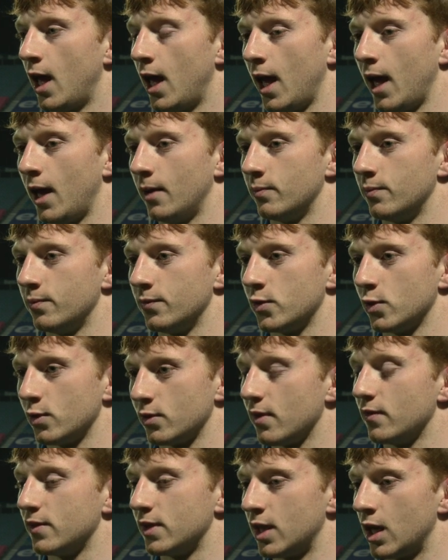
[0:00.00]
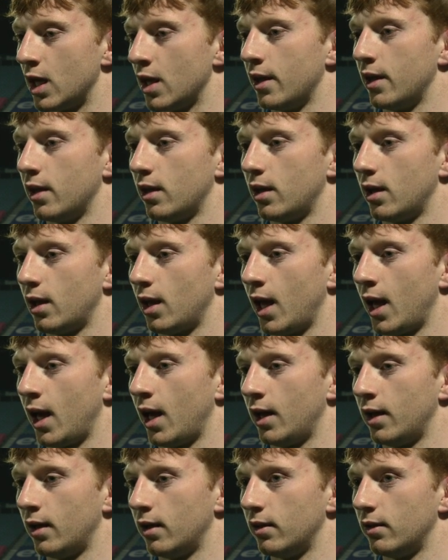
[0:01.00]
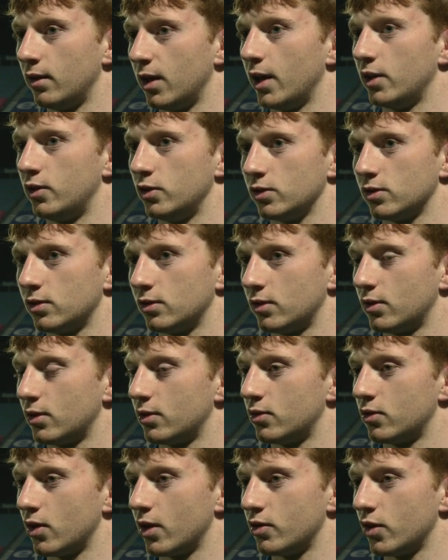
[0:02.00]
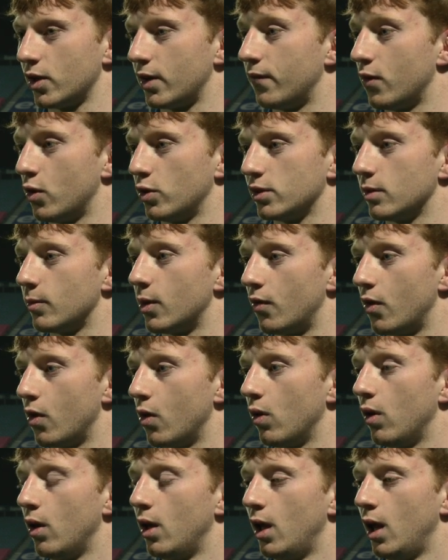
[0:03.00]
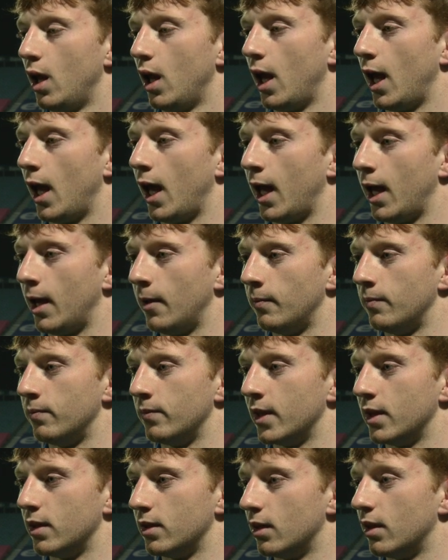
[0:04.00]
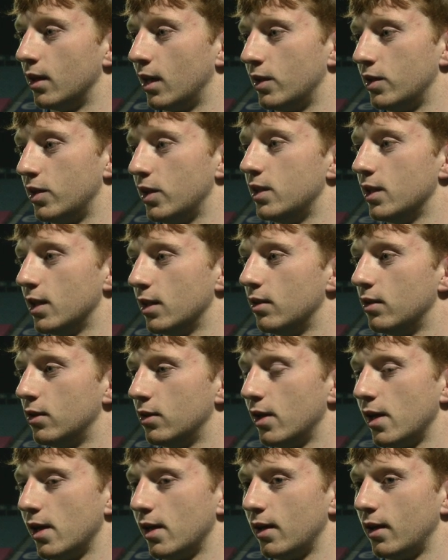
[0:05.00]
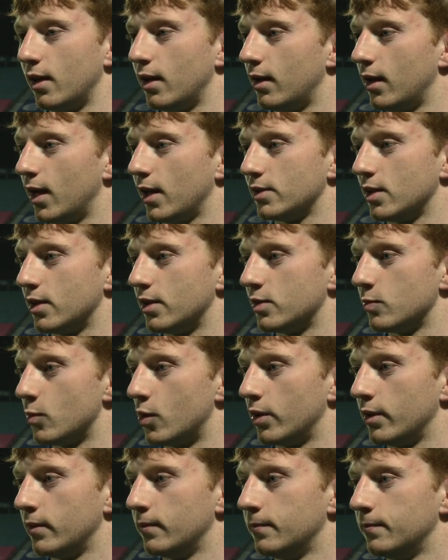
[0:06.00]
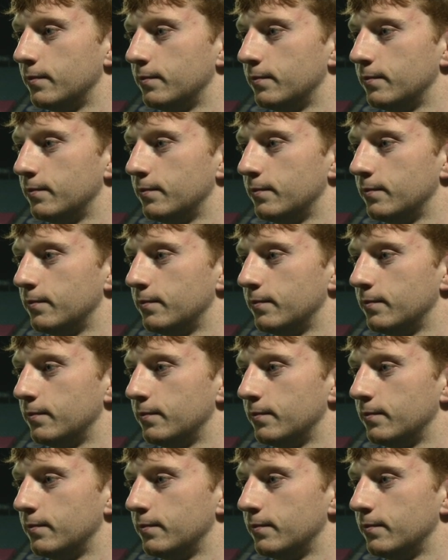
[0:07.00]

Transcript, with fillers: and um, so I was obviously delighted, and yeah, just tried to focus on my role um, and and detail uh, last night and this morning.